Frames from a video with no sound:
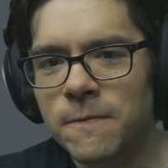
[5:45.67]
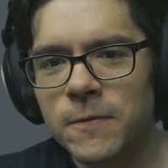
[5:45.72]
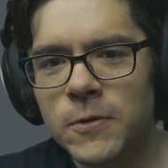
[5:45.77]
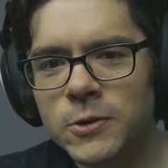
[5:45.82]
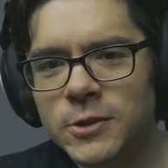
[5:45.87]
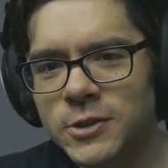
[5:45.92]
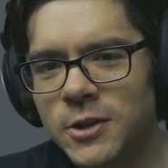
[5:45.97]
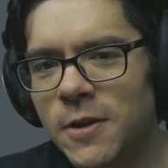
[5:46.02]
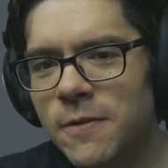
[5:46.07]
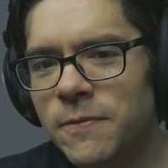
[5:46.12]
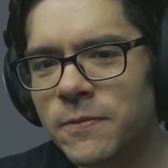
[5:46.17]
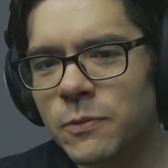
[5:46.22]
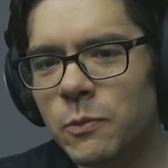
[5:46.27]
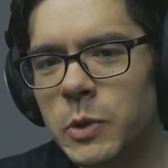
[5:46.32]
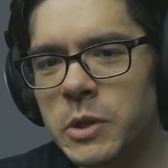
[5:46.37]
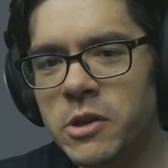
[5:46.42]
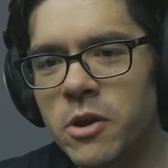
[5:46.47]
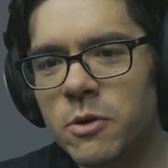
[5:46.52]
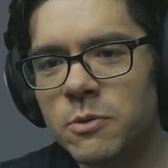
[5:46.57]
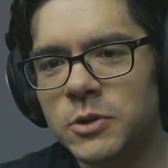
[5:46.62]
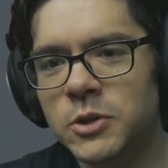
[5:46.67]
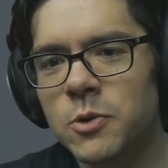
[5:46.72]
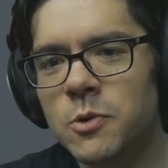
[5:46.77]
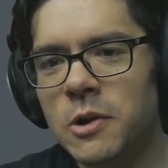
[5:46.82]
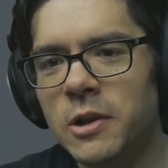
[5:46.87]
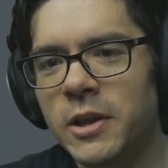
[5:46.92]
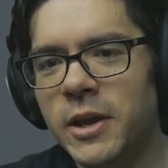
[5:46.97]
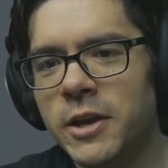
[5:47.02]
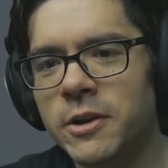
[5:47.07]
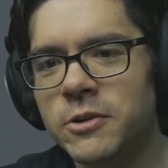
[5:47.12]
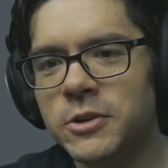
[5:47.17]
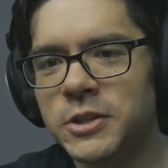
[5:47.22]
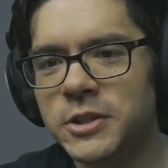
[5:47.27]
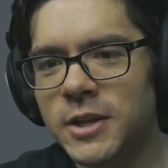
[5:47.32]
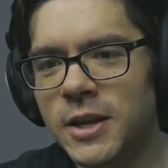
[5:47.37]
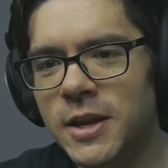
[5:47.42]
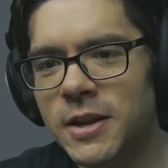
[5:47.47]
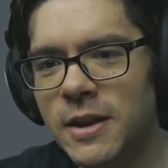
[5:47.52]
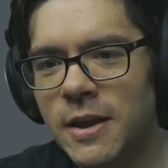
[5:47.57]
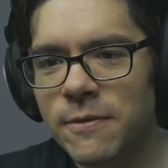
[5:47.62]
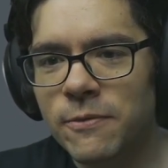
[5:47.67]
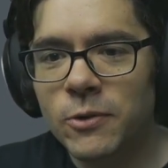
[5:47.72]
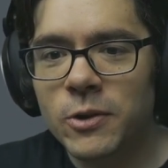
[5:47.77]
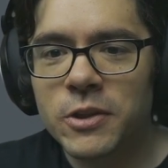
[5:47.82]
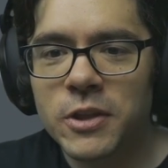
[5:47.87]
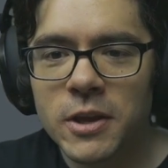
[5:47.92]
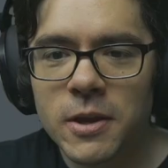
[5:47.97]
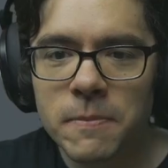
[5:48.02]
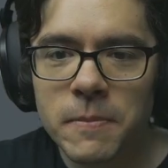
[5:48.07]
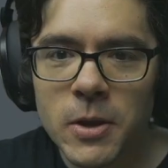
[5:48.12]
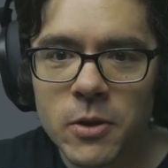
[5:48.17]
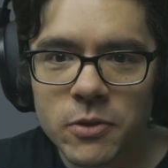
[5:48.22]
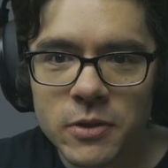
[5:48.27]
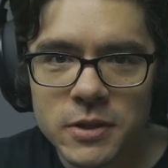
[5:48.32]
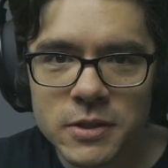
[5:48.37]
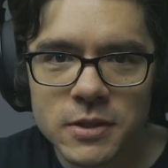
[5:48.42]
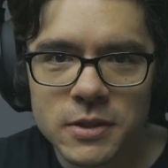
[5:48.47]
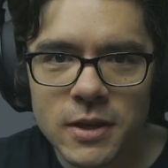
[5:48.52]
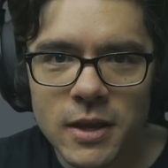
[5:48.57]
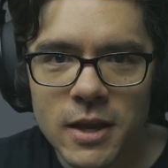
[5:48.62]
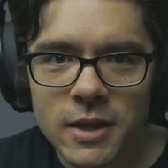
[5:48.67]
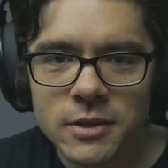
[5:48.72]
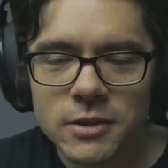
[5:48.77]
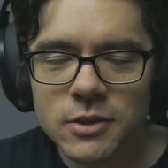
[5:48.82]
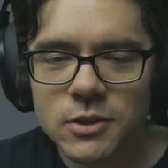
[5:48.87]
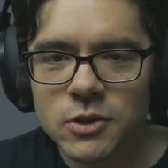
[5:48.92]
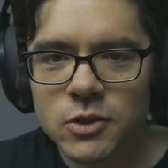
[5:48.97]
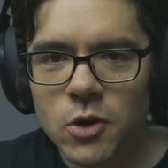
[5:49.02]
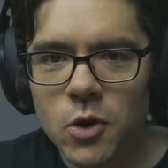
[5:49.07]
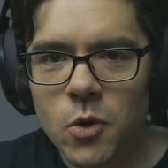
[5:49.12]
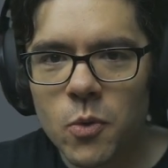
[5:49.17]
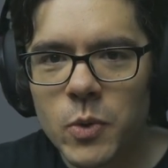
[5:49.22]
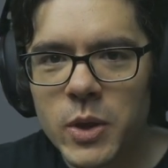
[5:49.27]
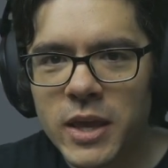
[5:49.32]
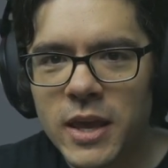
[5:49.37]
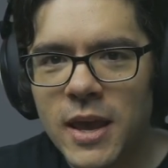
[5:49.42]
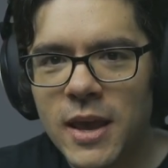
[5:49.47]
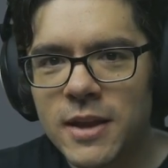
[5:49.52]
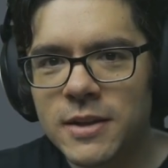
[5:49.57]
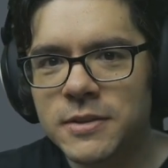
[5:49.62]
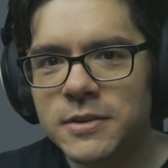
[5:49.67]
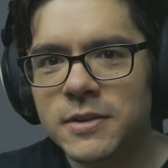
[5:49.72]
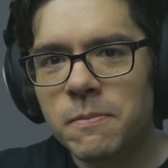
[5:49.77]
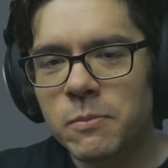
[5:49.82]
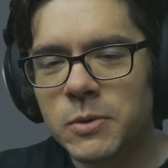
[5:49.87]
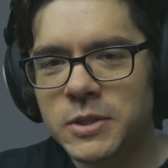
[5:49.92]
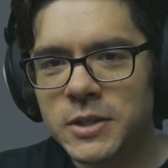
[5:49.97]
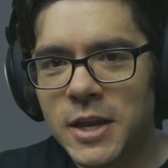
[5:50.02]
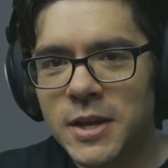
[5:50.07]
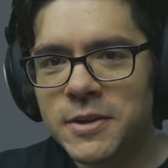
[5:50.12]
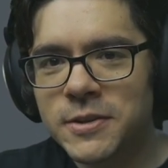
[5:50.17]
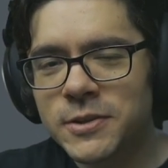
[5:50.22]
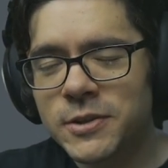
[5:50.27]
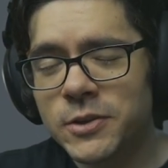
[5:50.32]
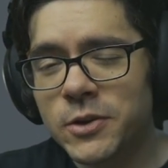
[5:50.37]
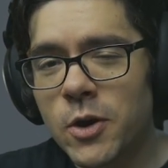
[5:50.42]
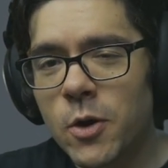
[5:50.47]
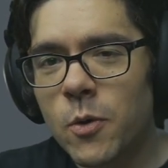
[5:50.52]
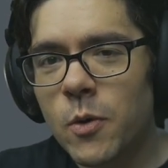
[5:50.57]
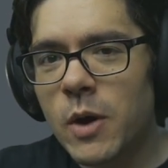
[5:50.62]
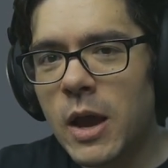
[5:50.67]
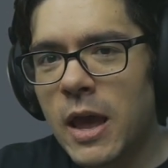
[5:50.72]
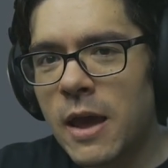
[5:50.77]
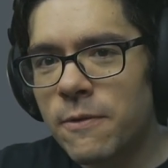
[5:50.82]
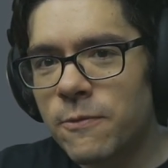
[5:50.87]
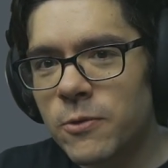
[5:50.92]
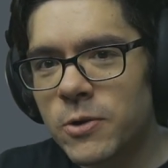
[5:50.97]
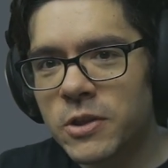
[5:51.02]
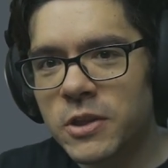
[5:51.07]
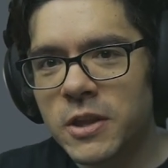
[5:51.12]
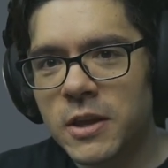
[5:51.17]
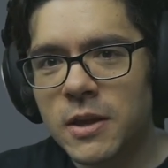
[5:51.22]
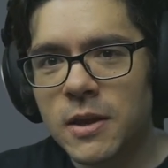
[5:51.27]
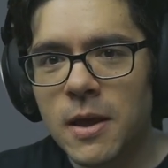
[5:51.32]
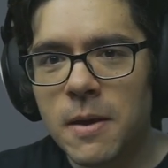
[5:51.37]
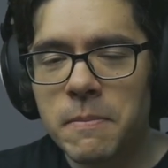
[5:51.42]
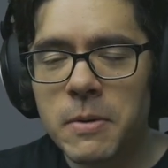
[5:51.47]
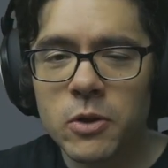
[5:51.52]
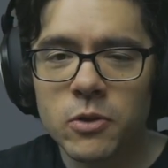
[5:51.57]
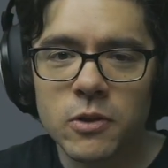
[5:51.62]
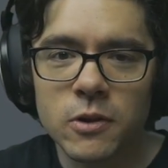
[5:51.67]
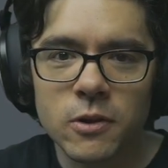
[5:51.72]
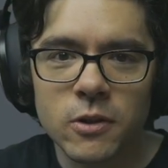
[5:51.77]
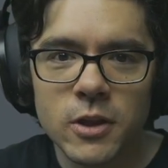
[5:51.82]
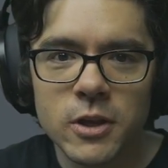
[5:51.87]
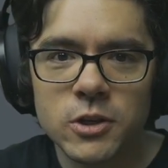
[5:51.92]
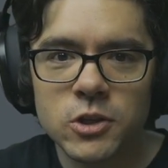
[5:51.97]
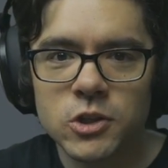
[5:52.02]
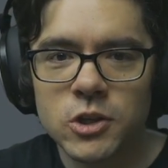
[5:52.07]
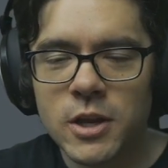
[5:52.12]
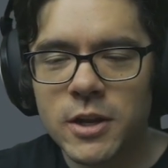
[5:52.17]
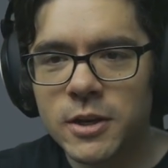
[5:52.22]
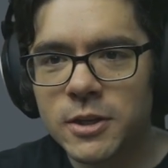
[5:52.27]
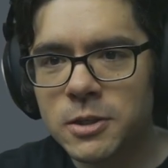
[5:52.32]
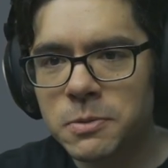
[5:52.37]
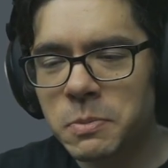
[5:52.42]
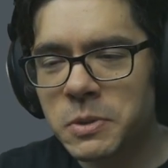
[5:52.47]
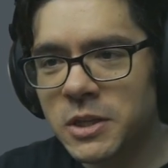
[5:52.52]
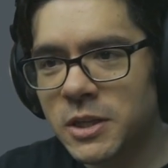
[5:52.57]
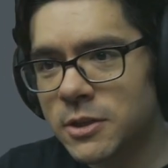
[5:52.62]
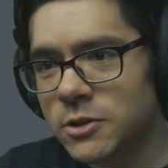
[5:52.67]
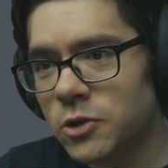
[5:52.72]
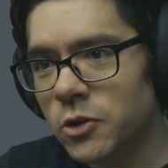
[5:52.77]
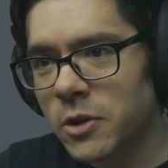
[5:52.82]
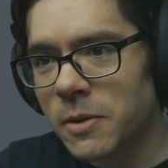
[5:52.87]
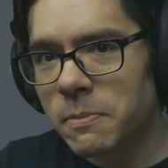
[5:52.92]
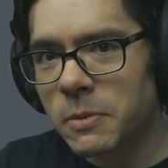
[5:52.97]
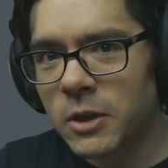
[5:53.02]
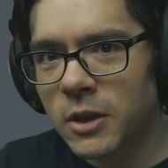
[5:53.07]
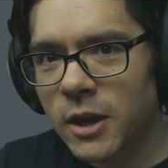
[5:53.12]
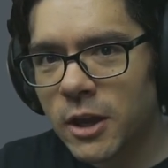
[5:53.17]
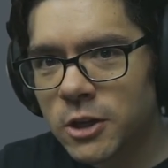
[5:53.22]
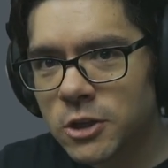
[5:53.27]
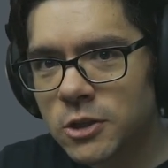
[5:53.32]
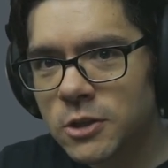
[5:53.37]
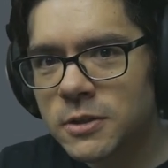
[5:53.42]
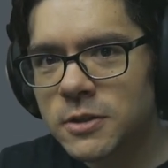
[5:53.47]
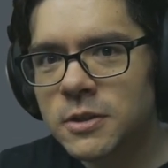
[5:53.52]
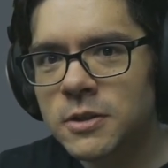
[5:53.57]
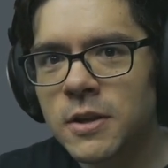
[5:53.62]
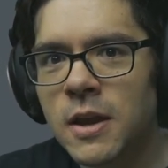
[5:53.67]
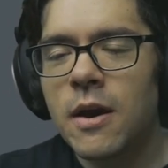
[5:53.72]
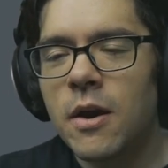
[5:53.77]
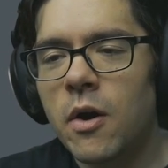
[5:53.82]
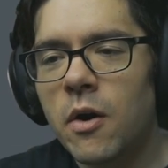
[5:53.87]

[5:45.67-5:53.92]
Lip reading: First off, we don't totally understand everything about this yet, so we can't pretend to know everything about the glitch and its potential implications.